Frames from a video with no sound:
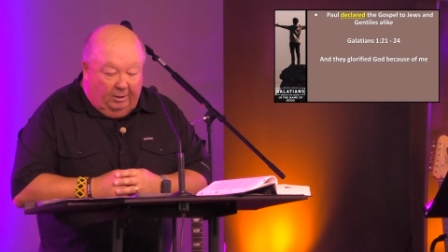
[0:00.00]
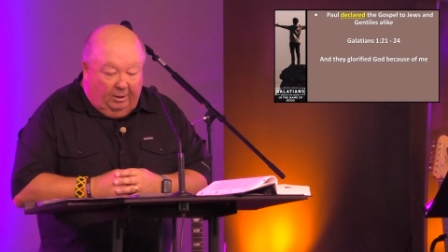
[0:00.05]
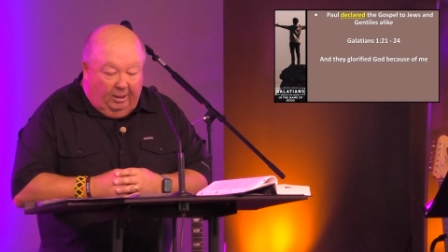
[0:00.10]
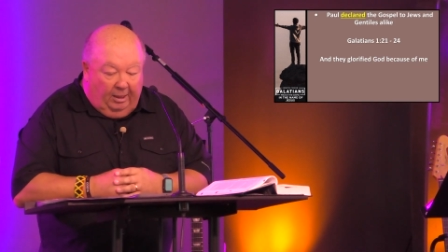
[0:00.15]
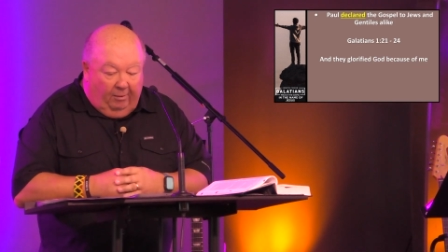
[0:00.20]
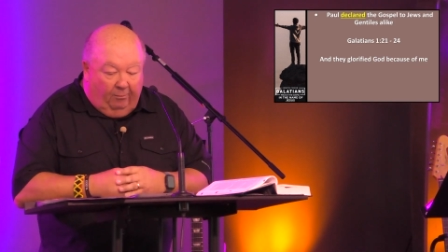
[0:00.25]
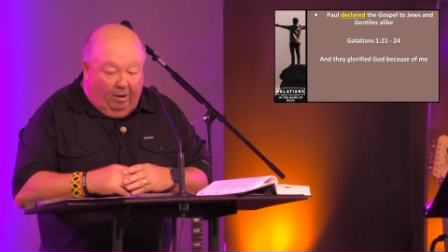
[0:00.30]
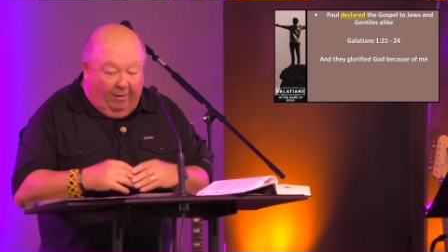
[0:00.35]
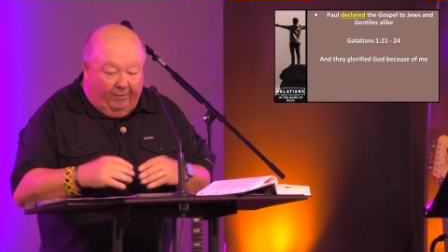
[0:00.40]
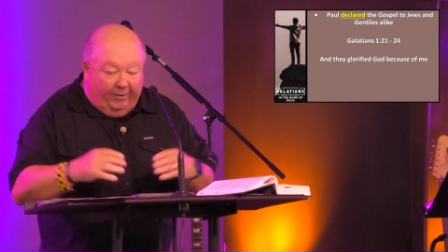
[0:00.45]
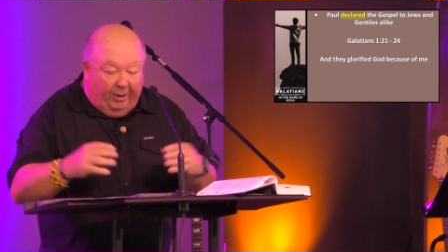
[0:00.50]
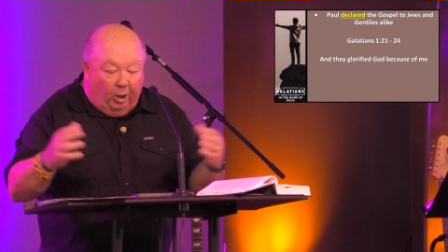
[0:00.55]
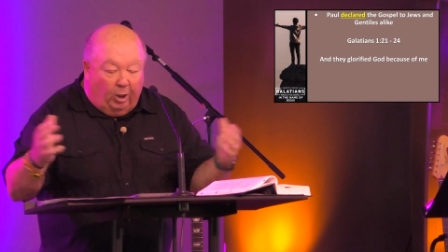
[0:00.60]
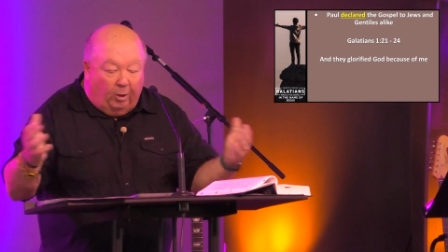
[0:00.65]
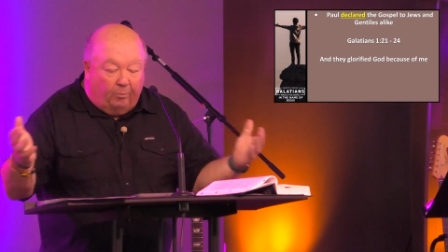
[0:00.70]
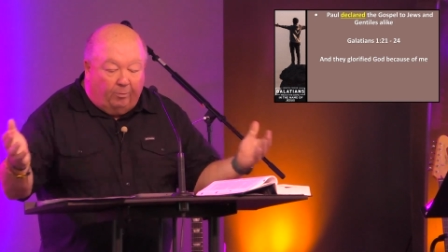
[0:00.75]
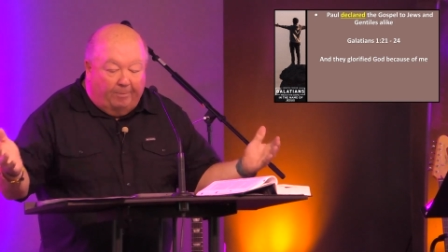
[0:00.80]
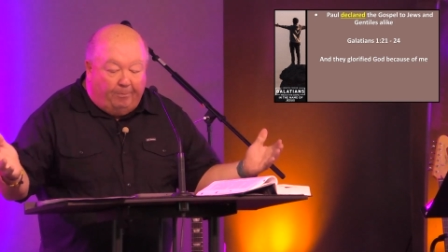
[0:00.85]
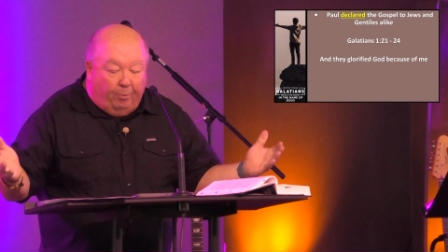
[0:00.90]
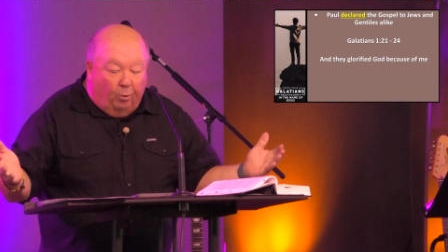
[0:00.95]
And while they
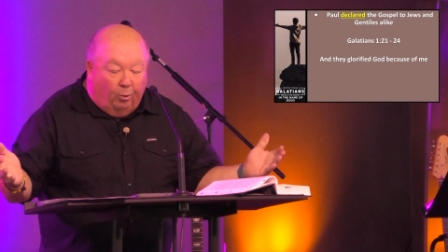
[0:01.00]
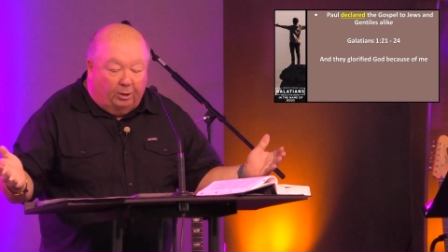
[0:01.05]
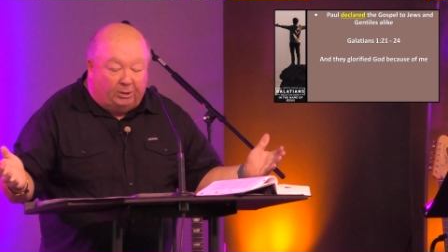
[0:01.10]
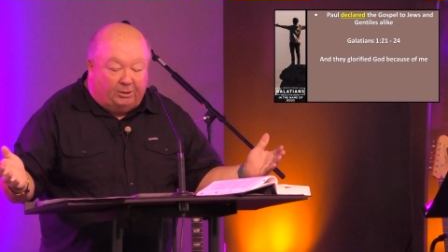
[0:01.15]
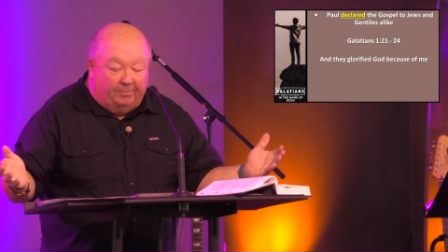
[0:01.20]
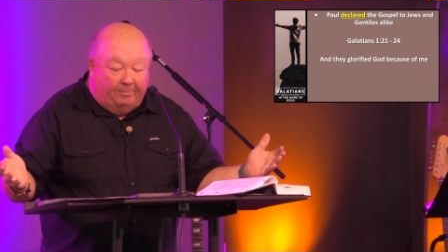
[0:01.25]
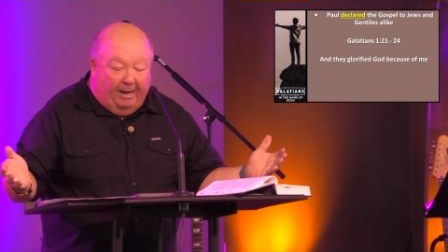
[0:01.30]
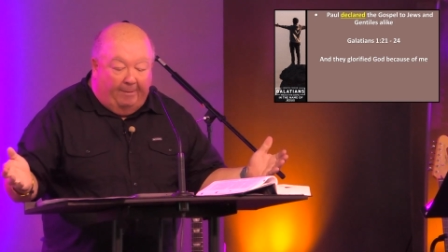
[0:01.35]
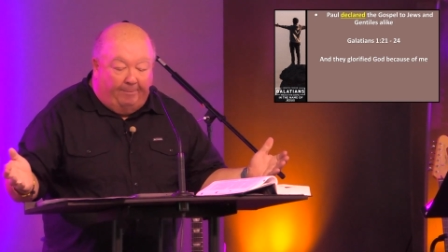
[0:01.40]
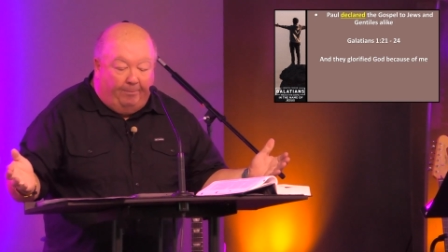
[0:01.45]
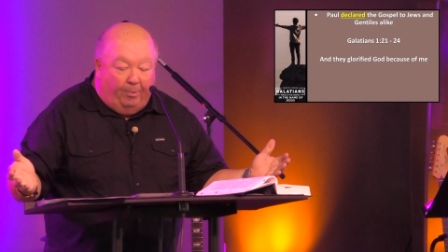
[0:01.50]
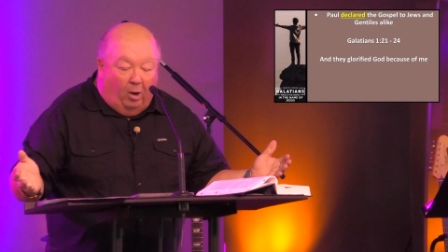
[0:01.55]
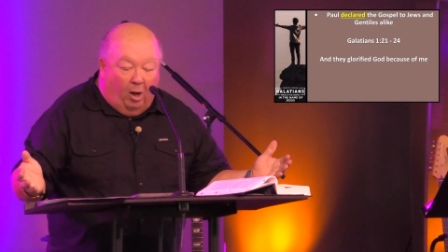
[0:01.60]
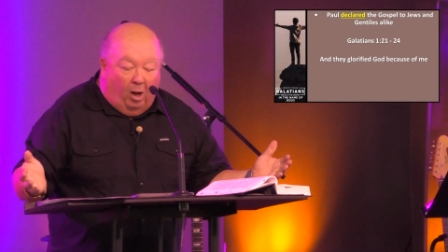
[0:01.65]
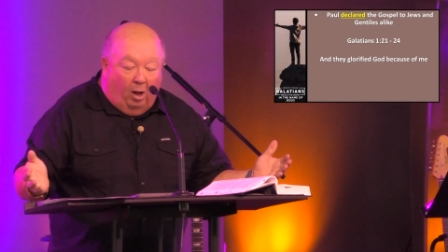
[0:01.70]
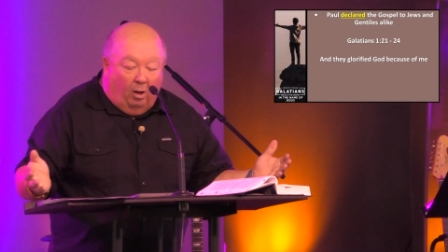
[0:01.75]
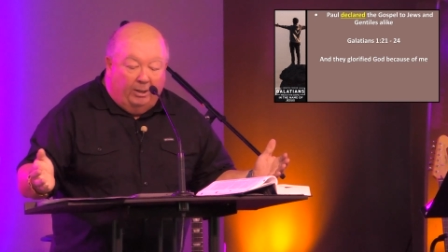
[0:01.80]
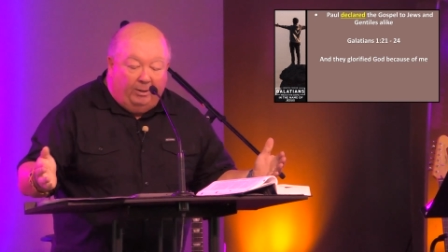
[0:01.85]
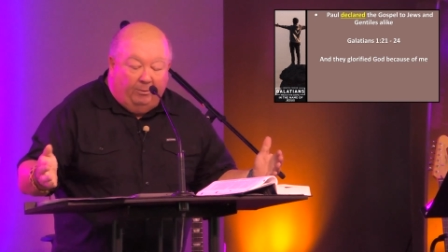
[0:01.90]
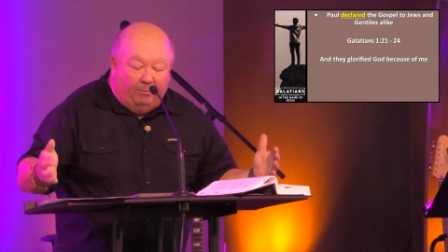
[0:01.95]
heard reports about
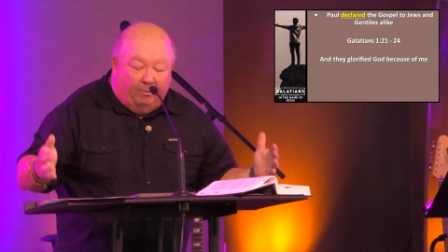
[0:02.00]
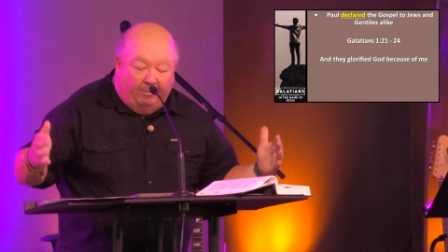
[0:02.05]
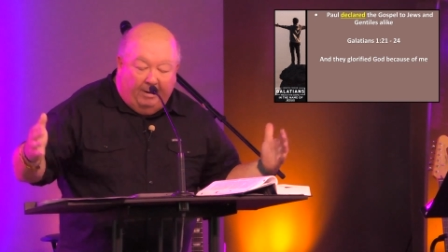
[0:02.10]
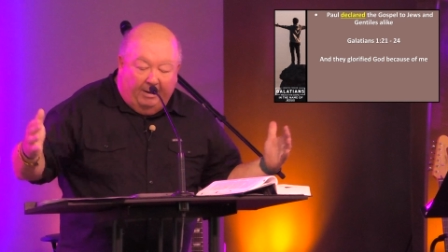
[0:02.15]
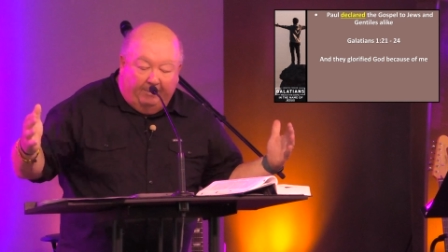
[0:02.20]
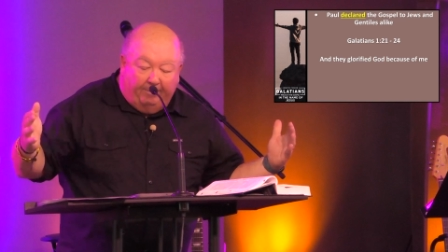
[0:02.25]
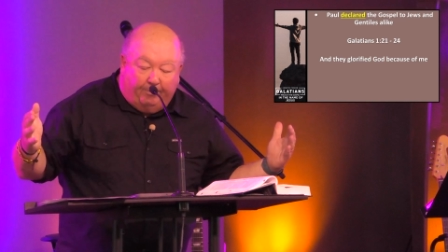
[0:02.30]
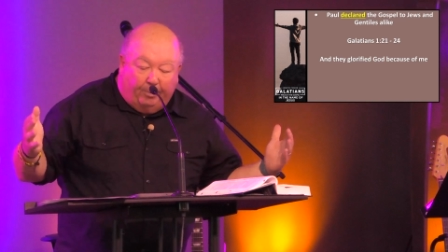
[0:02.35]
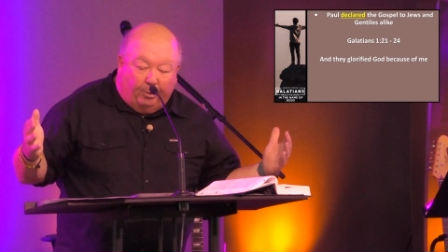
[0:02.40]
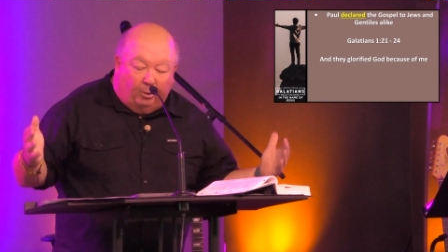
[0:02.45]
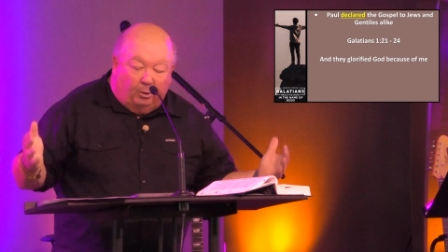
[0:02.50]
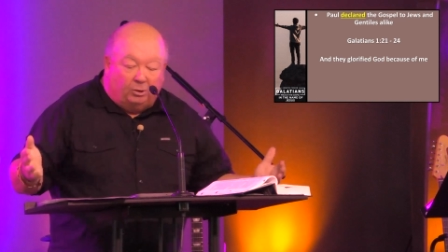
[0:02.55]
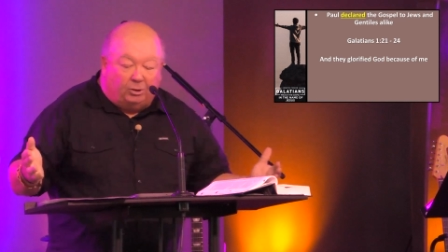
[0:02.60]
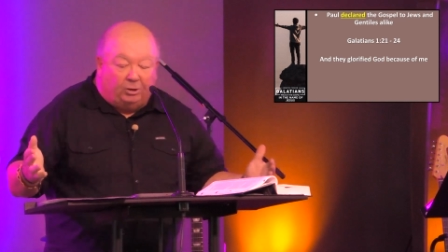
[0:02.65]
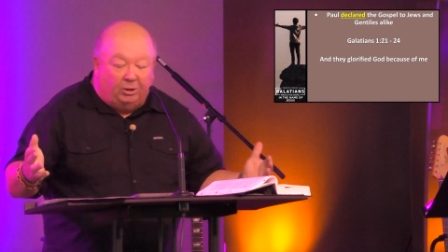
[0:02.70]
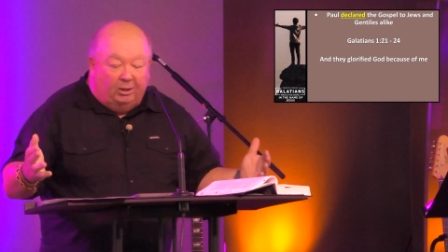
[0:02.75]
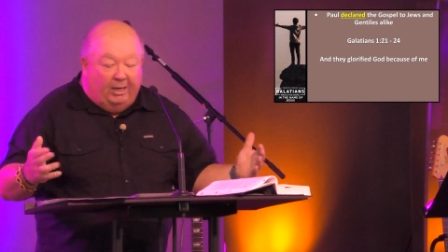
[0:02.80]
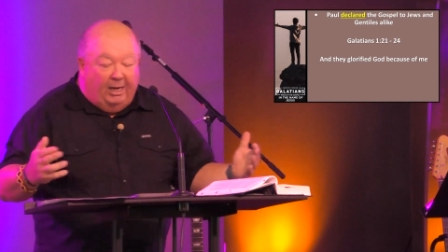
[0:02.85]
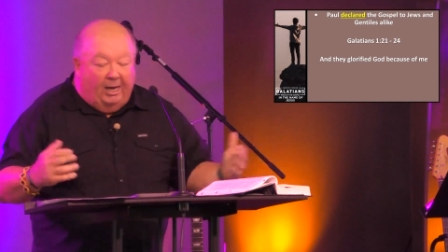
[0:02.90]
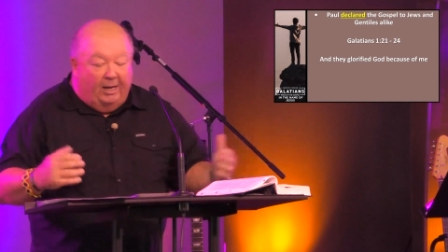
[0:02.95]
Paul, he remained
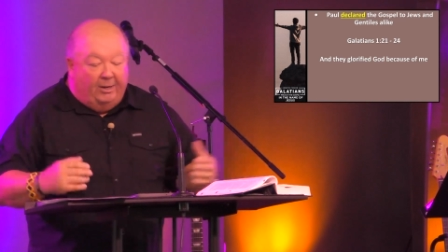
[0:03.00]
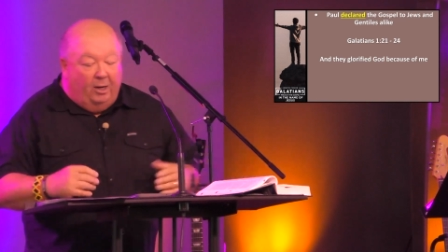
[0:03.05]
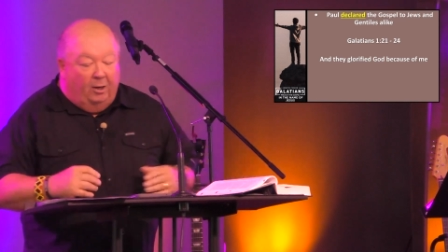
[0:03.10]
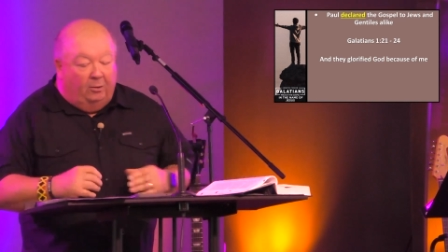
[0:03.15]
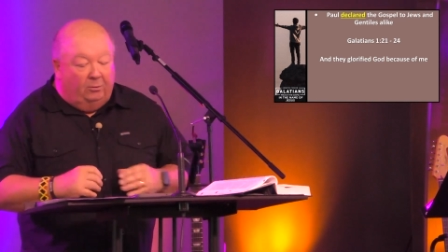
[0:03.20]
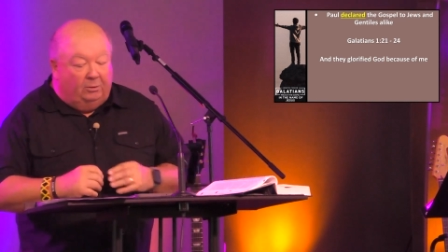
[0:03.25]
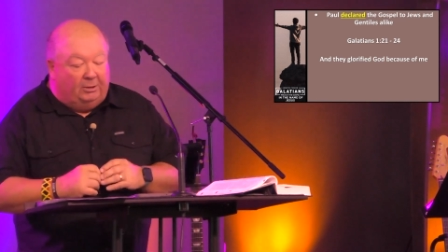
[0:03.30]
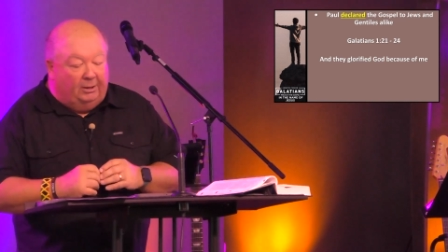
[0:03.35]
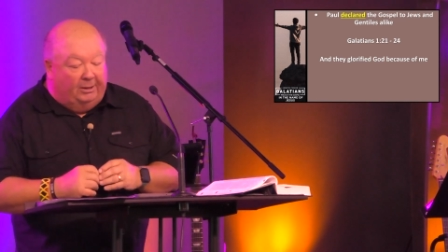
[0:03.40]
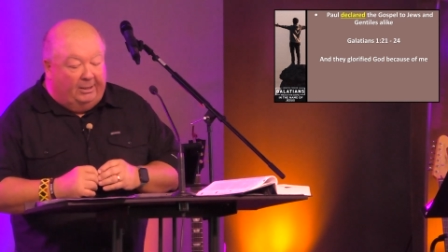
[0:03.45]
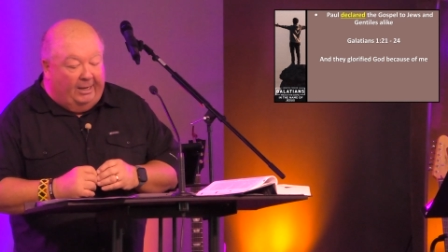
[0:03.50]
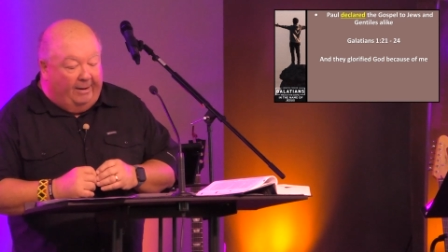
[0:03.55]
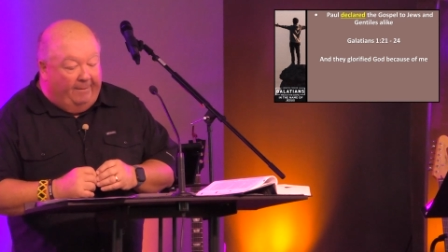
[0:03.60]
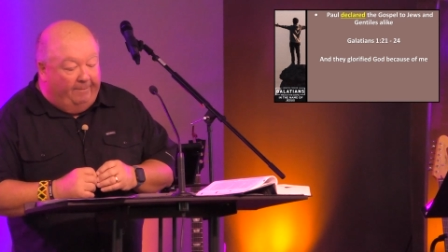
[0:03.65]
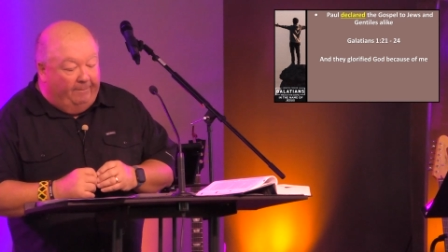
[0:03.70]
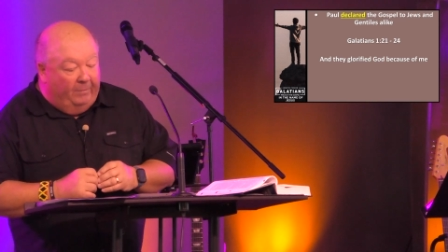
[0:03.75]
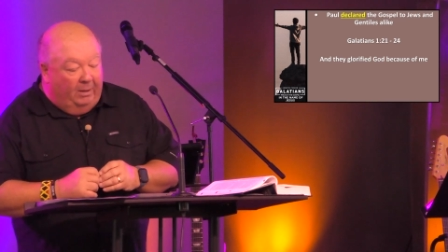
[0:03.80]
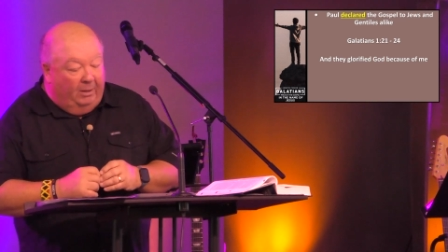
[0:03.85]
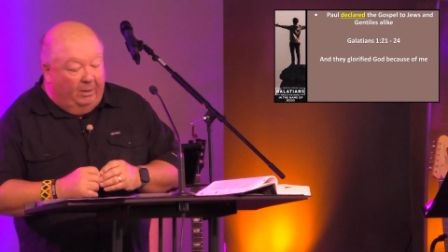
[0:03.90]
personally unknown to them.